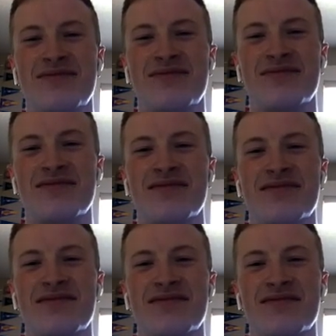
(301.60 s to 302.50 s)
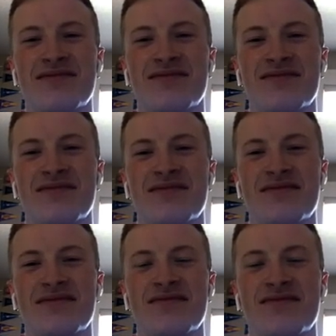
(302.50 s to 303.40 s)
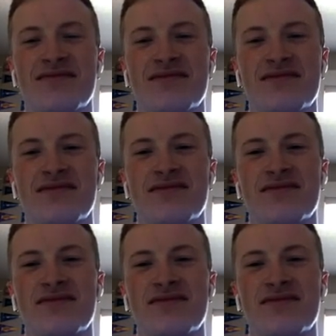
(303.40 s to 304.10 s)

(silent)